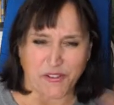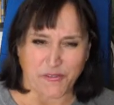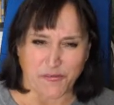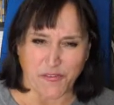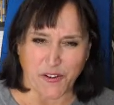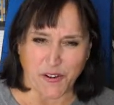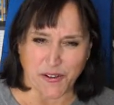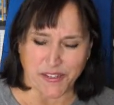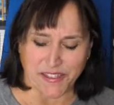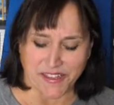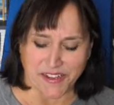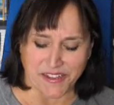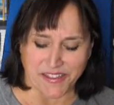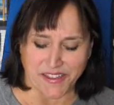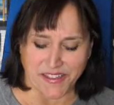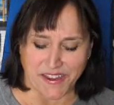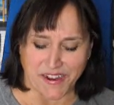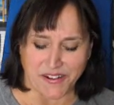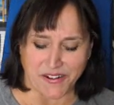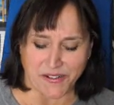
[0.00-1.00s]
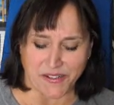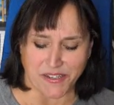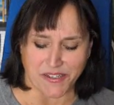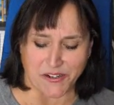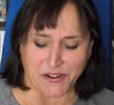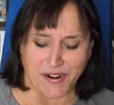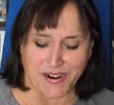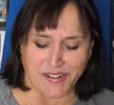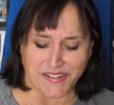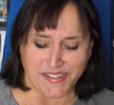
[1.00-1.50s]
focus on the out,
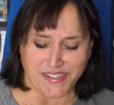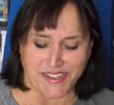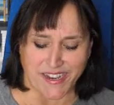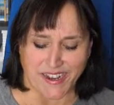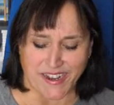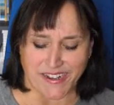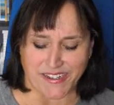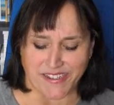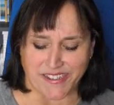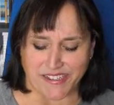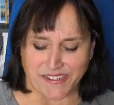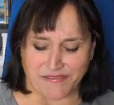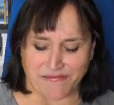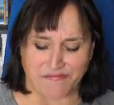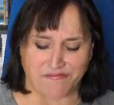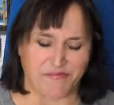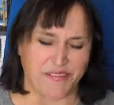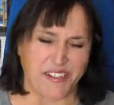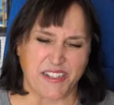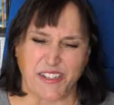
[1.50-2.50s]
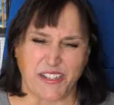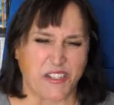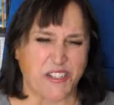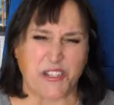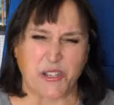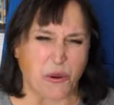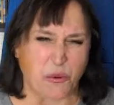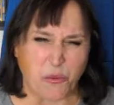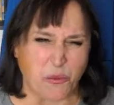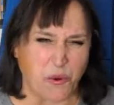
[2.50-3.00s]
your outsides and
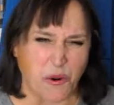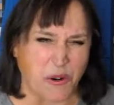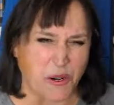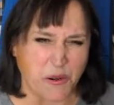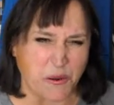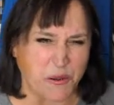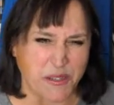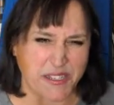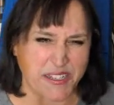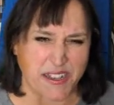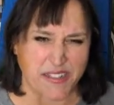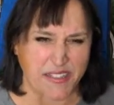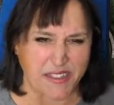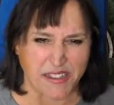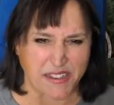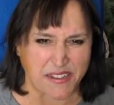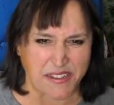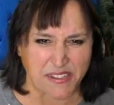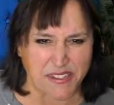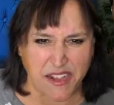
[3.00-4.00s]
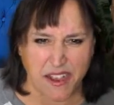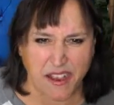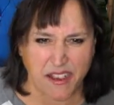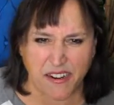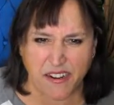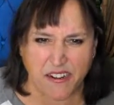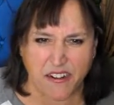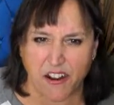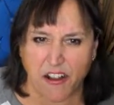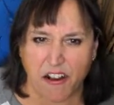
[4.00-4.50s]
don't worry what's on the inside